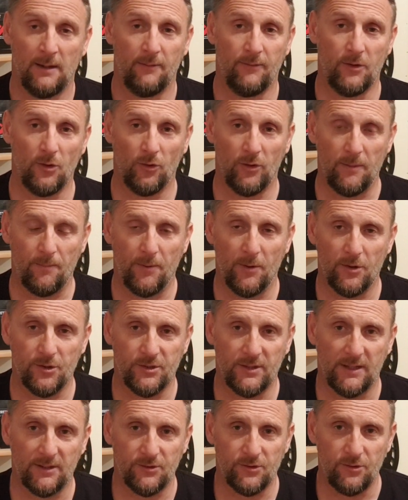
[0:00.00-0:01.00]
The only
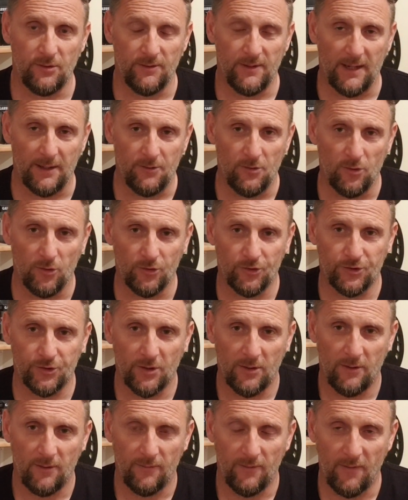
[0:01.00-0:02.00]
person that knows
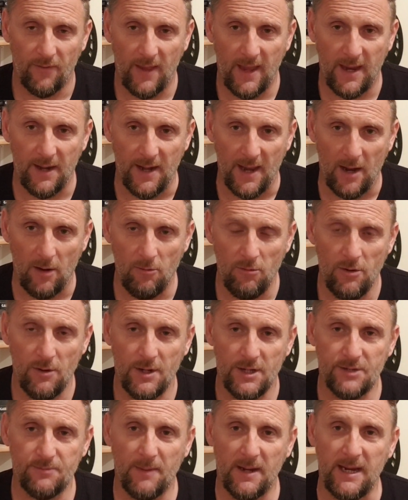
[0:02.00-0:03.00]
they're there now
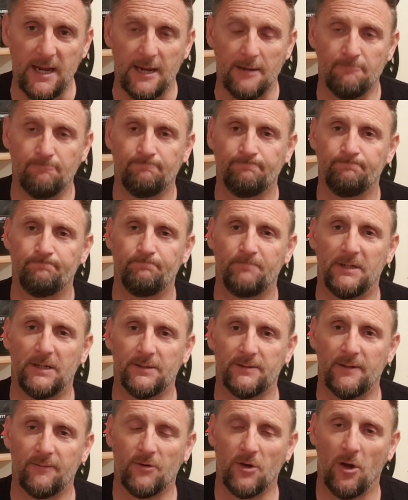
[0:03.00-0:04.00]
is me,
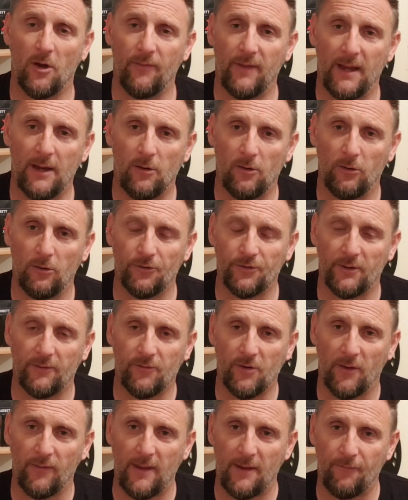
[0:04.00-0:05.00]
because I've caught their holes and I've
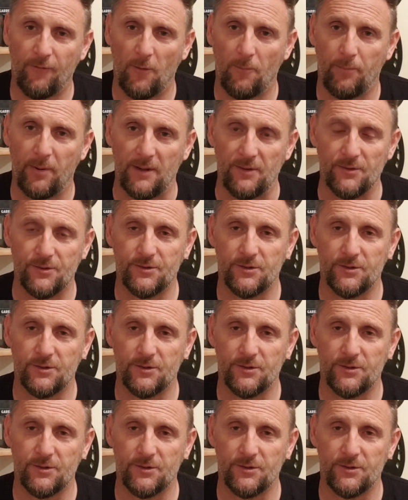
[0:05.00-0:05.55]
caught their footprints.